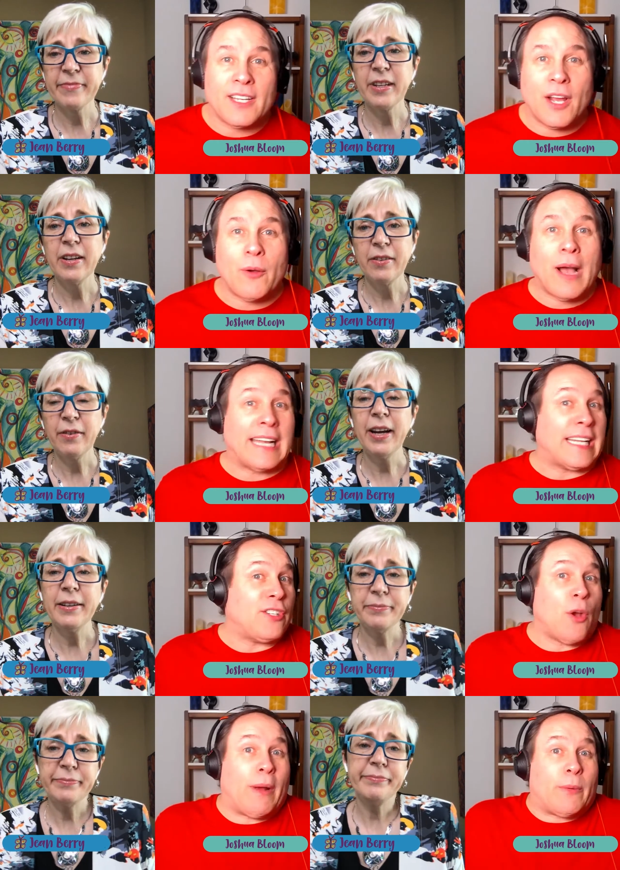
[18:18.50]
Speaker 1: You know, I right.
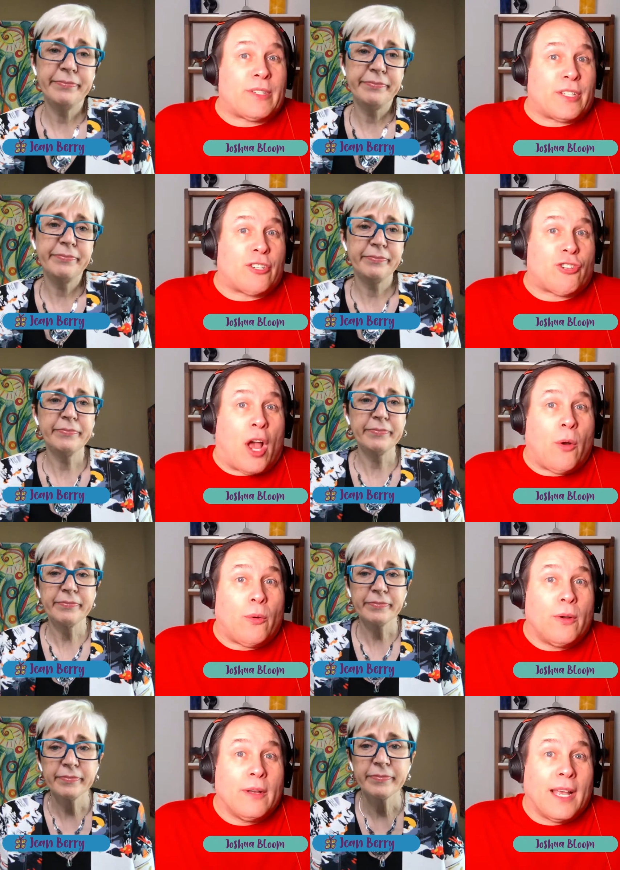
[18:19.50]
didn't know when it was going to
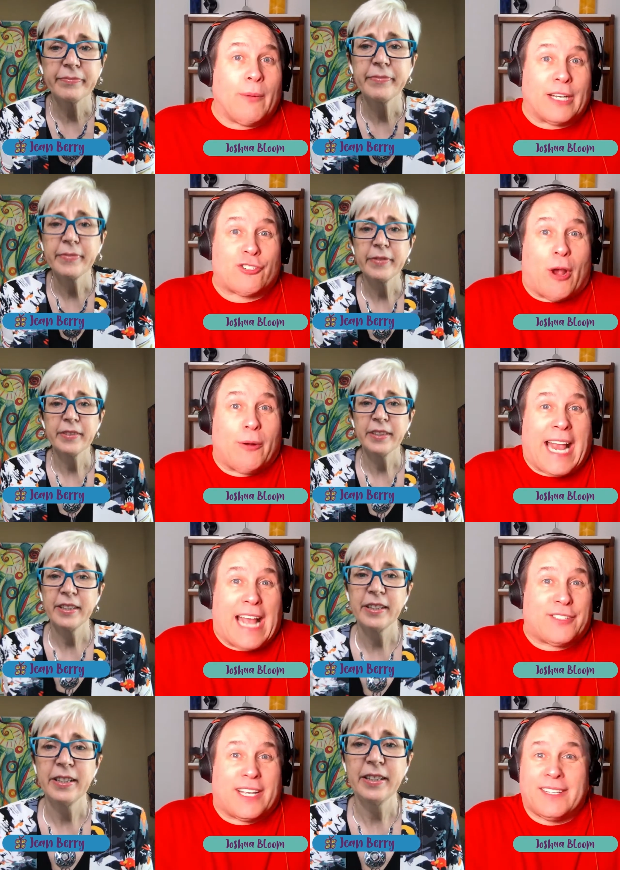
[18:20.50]
show, and when it showed, I
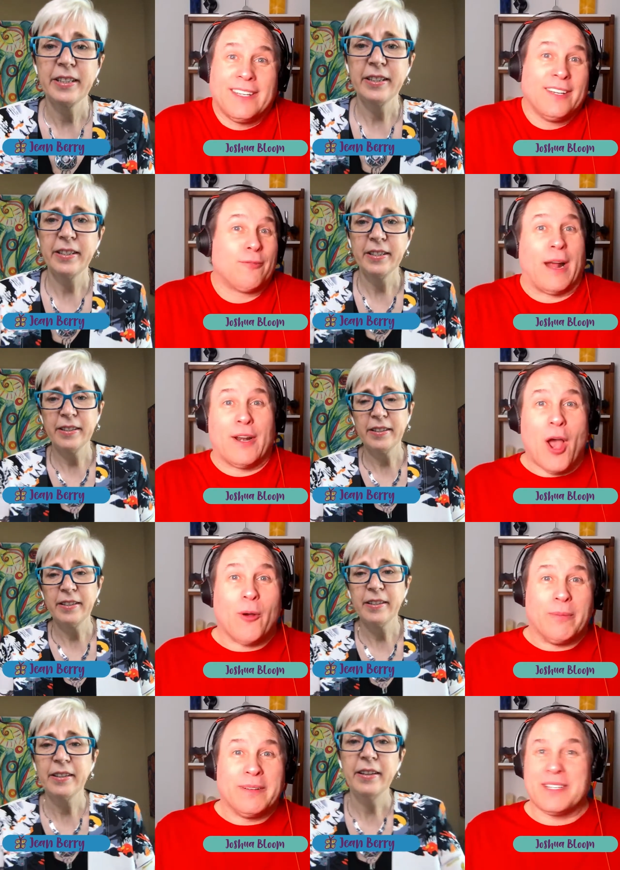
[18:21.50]
had to run
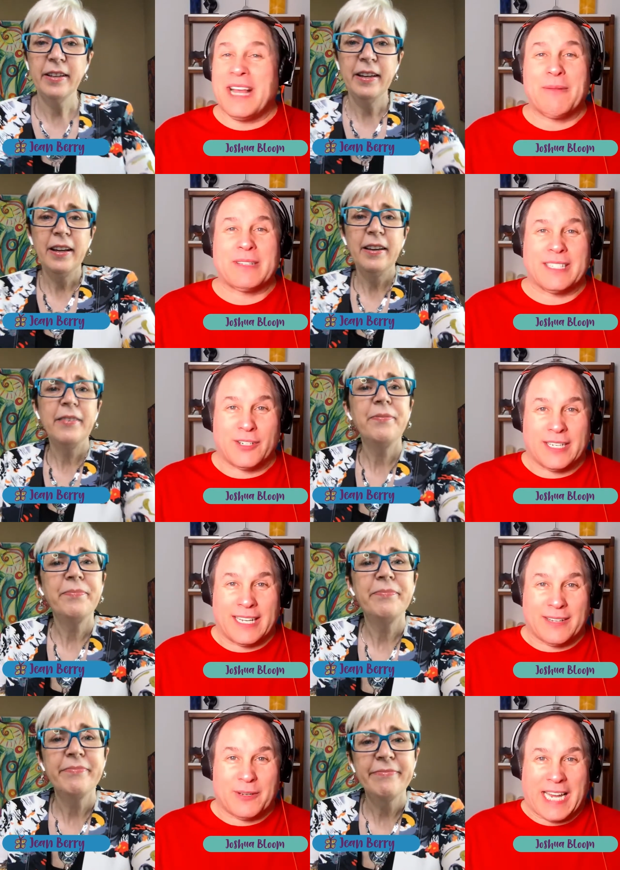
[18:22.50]
home. So that wasn't a
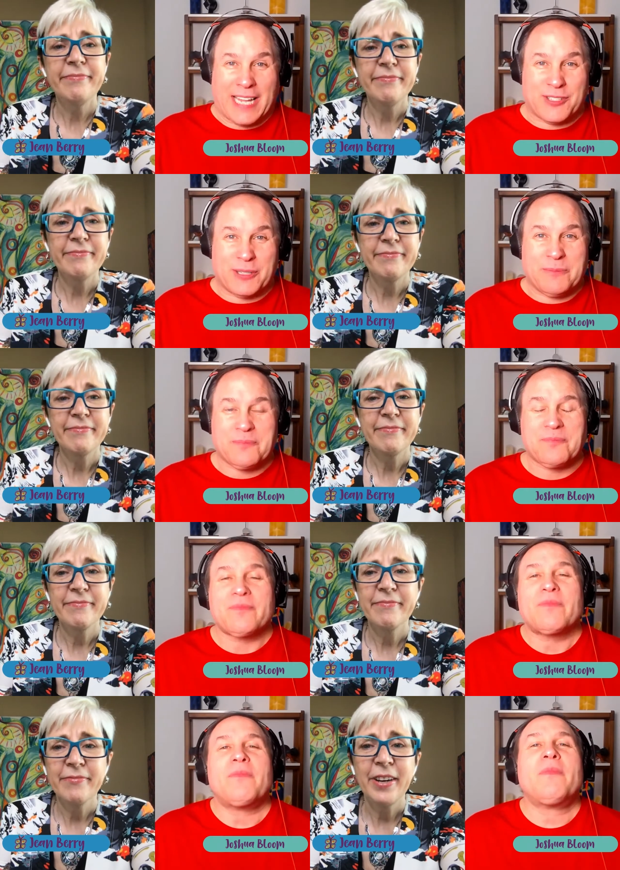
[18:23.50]
good good answer.
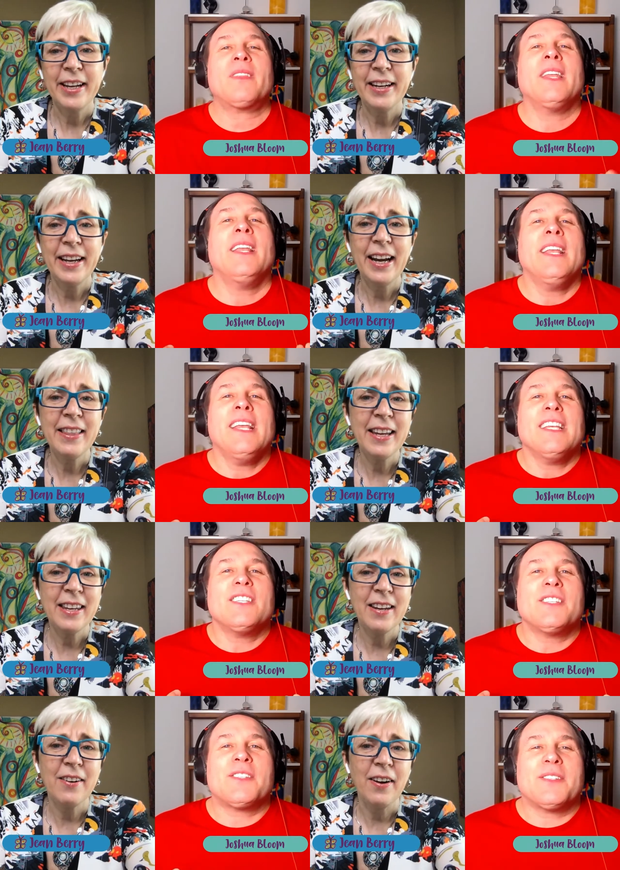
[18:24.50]
Speaker 2: Right, and I
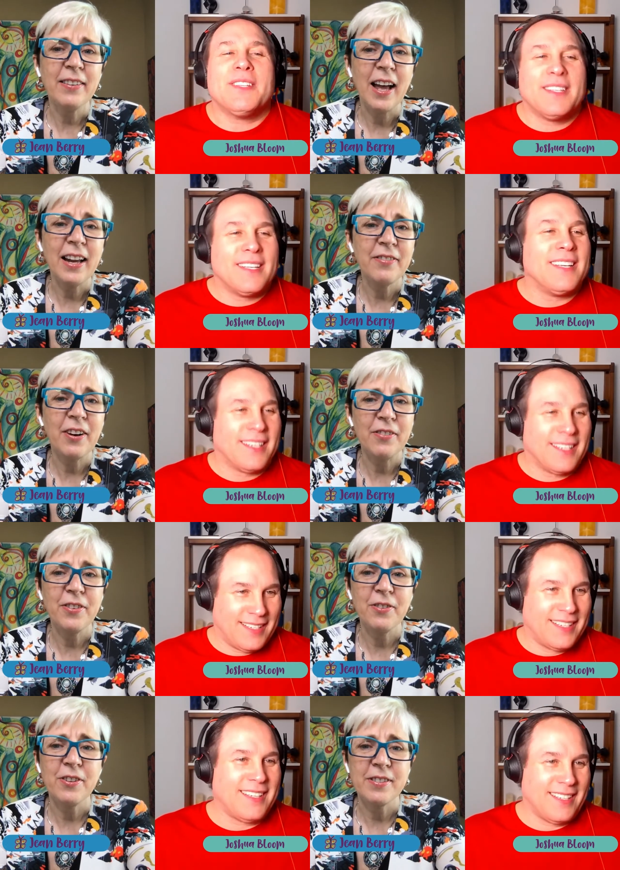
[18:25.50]
think you know a lot of
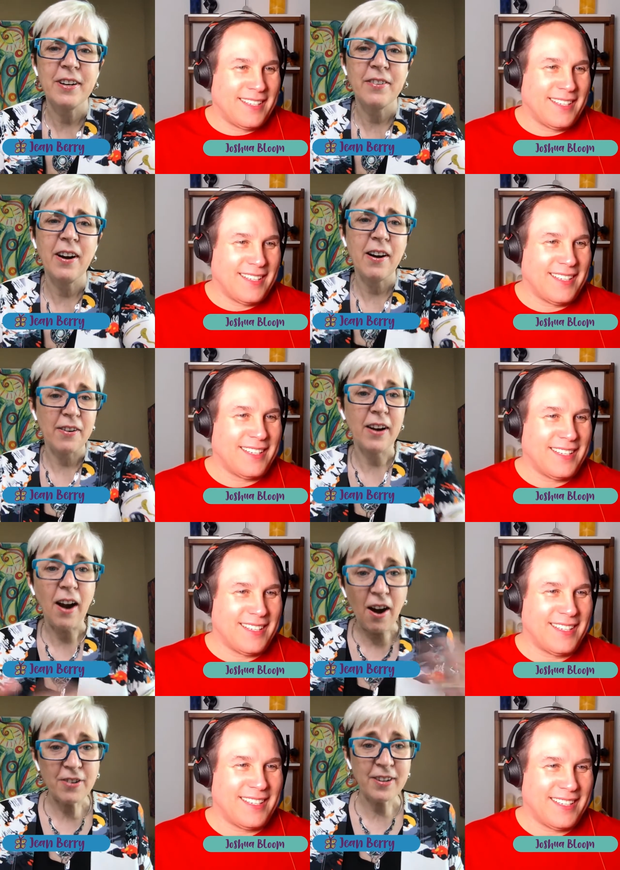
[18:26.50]
our viewers are are
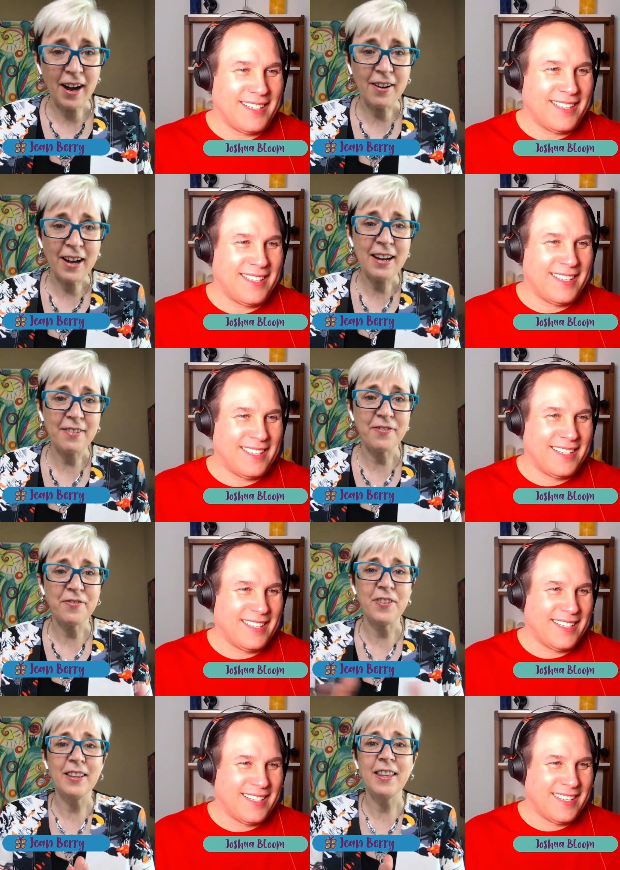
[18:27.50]
are are kind of
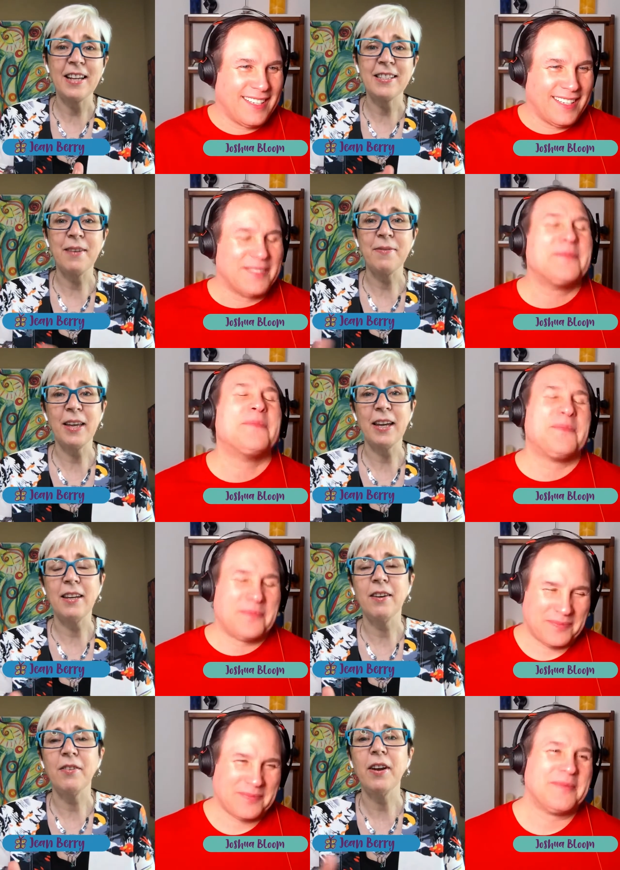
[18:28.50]
feeling that same
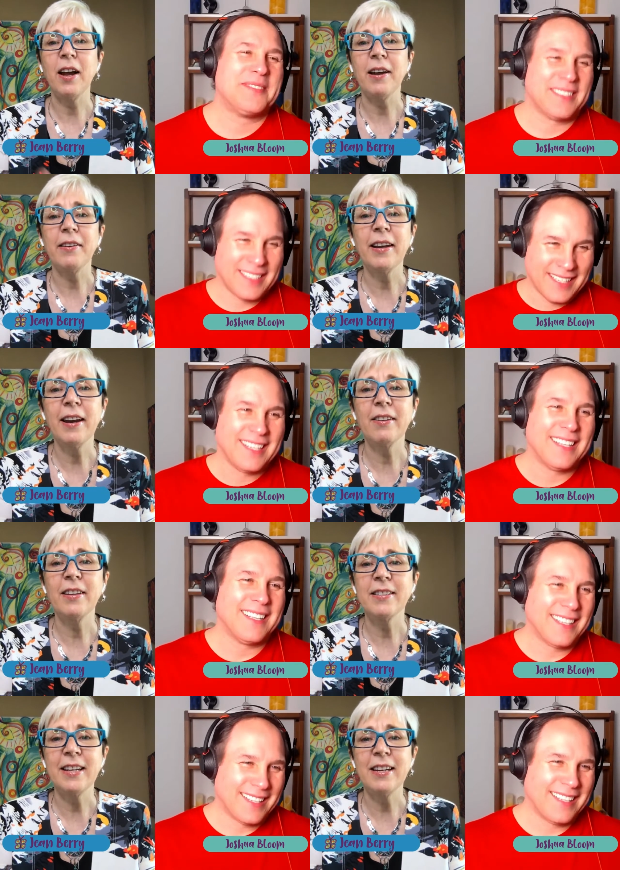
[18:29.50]
thing. You know, uh, Carolyn's